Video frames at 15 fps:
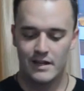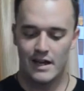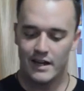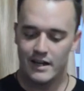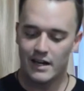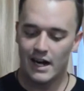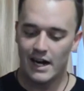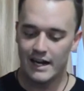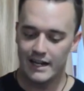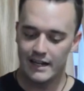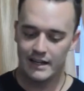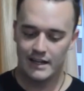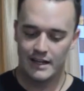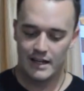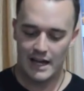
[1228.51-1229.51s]
and God
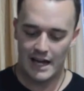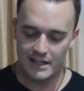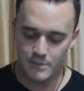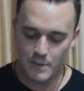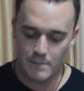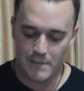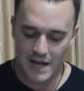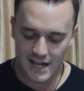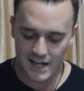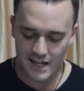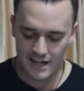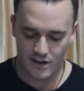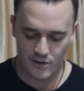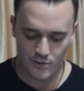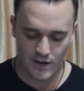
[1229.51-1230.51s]
has been
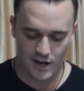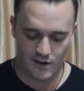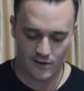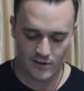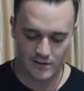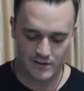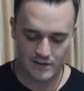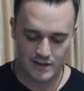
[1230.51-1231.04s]
making it grow.